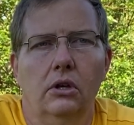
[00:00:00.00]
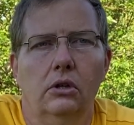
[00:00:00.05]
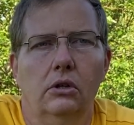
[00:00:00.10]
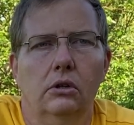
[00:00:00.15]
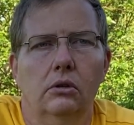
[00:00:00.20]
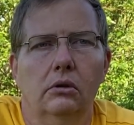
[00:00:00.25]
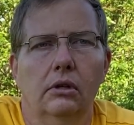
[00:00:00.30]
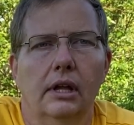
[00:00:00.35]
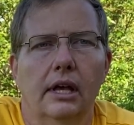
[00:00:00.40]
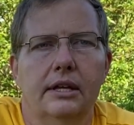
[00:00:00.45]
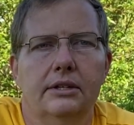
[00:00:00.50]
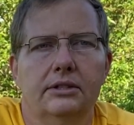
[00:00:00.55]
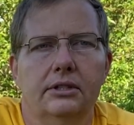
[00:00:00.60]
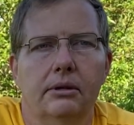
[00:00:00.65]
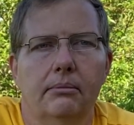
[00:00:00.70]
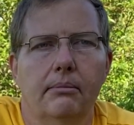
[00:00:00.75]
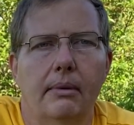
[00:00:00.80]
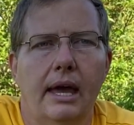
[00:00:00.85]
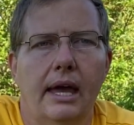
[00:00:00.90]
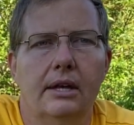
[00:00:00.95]

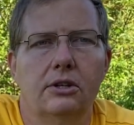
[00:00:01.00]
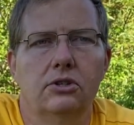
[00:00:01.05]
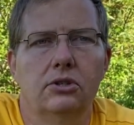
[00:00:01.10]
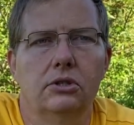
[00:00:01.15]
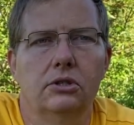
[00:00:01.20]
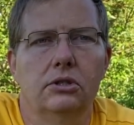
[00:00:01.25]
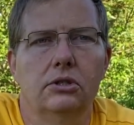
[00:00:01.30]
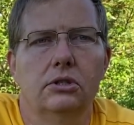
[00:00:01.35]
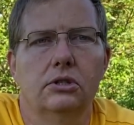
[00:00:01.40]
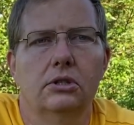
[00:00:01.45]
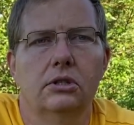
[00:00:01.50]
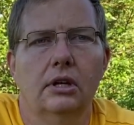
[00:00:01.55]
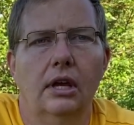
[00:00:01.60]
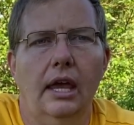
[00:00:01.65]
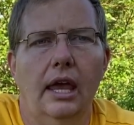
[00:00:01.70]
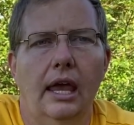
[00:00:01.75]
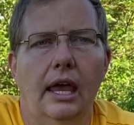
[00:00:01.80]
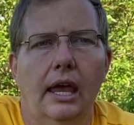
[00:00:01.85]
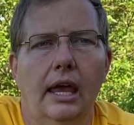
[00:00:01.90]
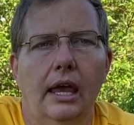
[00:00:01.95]
utilizing matches
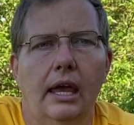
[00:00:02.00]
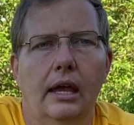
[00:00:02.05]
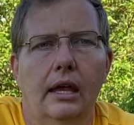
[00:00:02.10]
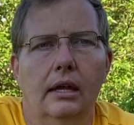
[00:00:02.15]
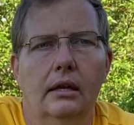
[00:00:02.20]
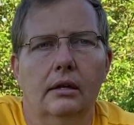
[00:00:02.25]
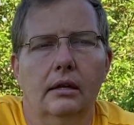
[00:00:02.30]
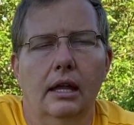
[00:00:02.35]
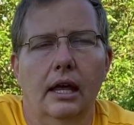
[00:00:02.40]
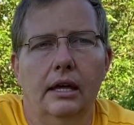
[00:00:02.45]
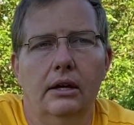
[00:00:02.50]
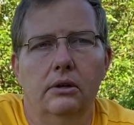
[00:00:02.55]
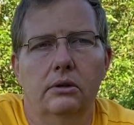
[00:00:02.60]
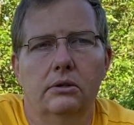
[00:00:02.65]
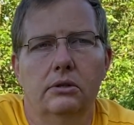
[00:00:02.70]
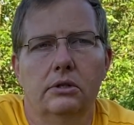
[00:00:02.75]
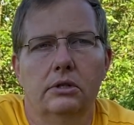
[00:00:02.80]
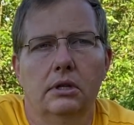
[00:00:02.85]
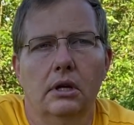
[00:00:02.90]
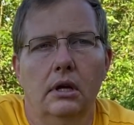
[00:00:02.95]
and
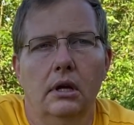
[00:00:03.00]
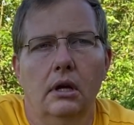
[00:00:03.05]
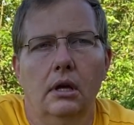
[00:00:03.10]
lighters,